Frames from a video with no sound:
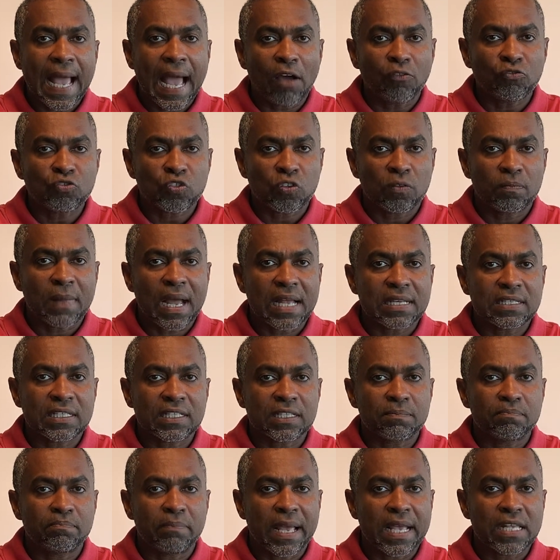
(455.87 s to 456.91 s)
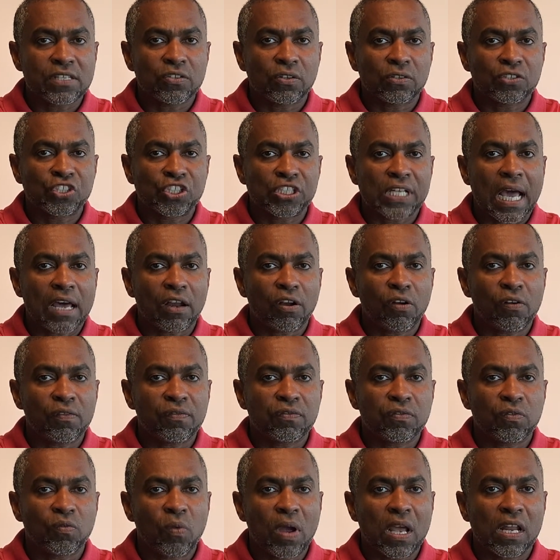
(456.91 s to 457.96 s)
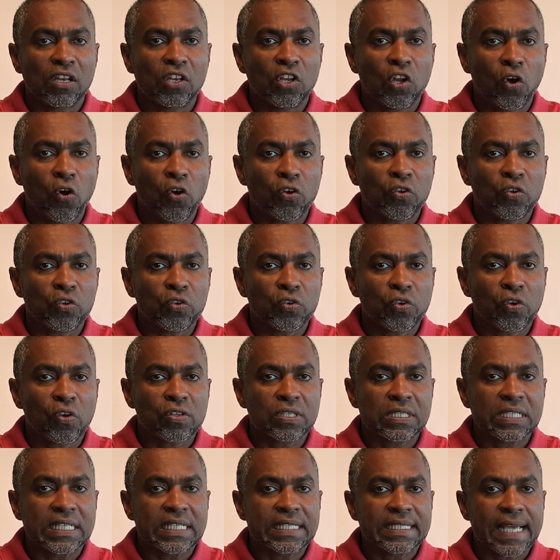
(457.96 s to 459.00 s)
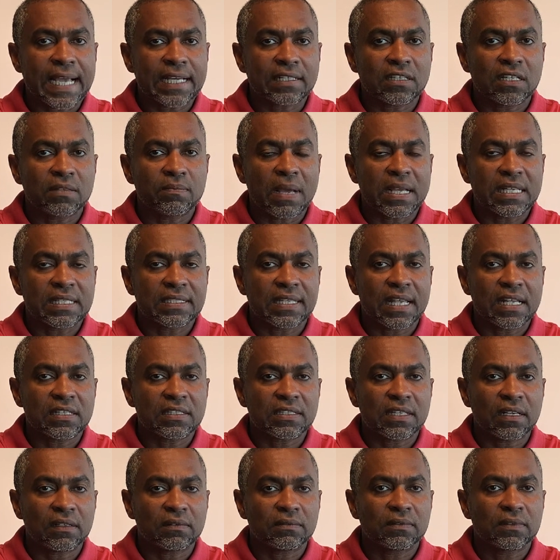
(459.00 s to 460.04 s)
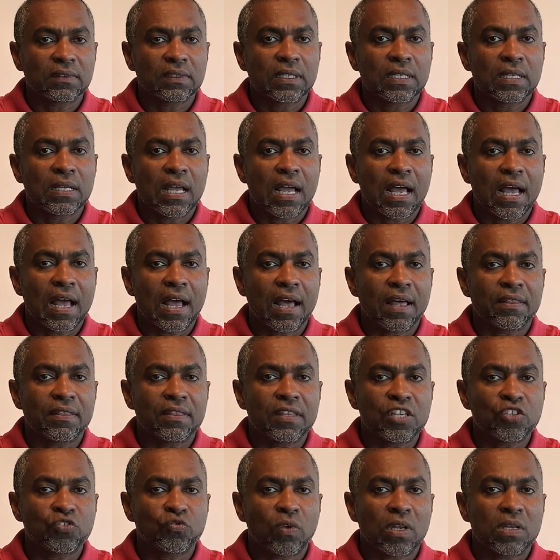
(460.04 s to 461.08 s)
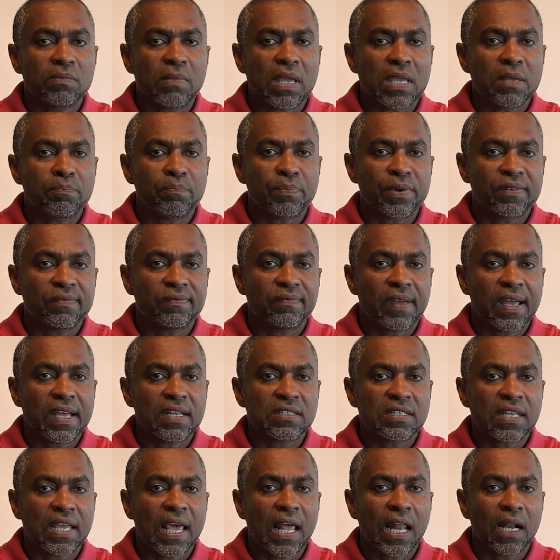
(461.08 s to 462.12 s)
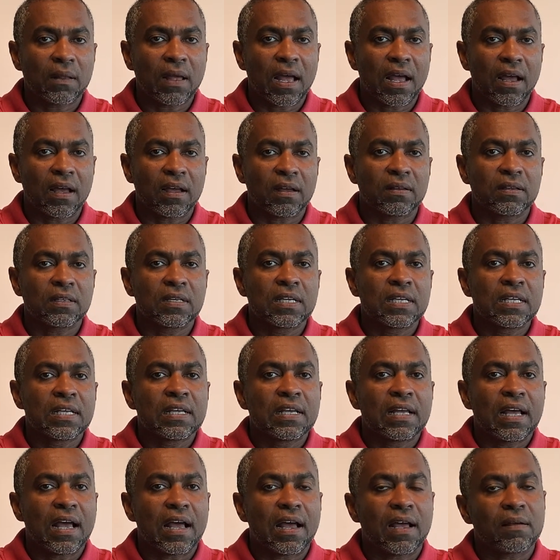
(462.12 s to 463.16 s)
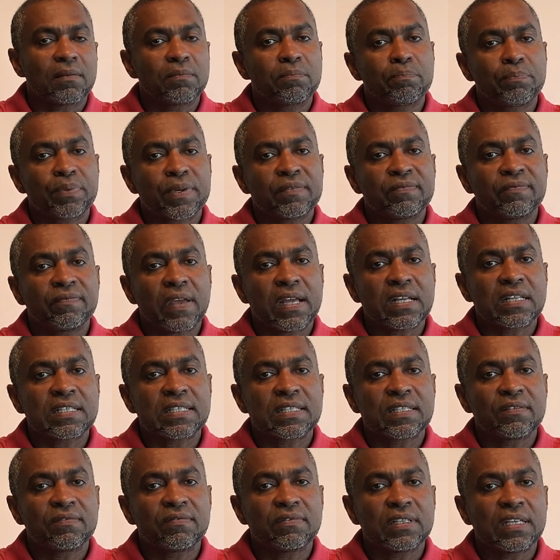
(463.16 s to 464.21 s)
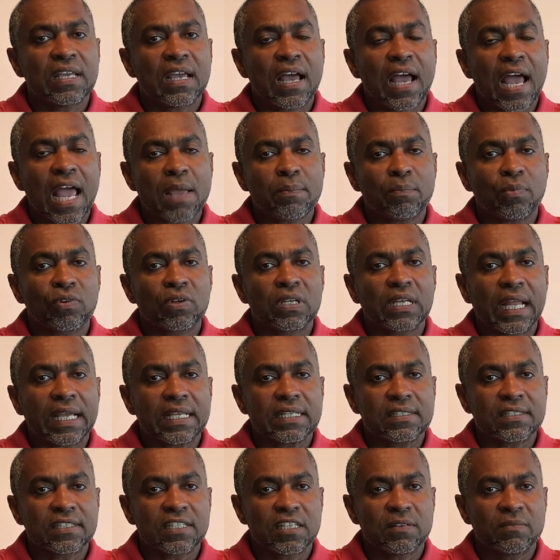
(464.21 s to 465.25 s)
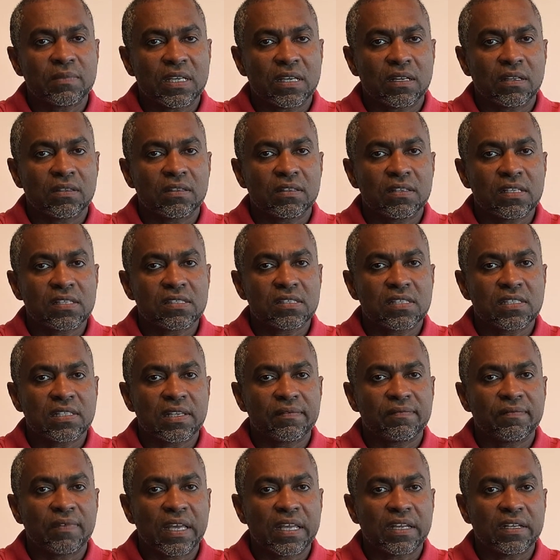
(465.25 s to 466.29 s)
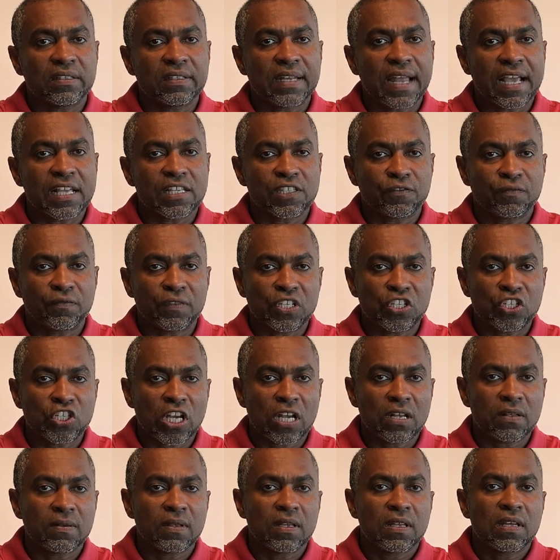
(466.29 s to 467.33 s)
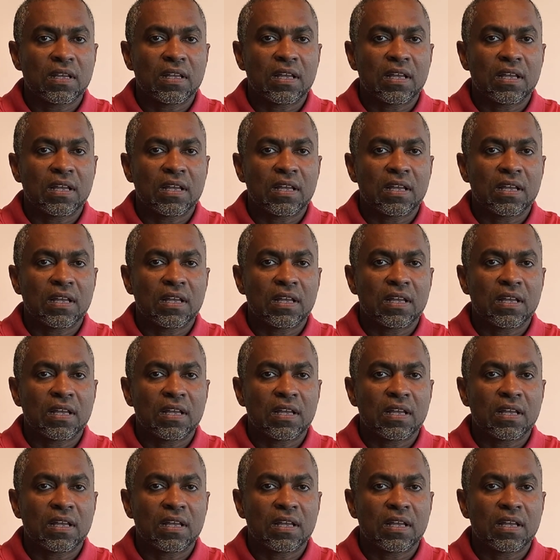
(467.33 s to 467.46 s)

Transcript: Automatic basal shutoff when low glucose detected by sensor. Uh, this one may prevent uh, uh, prevent severe hypoglycemia. This is a very nice feature.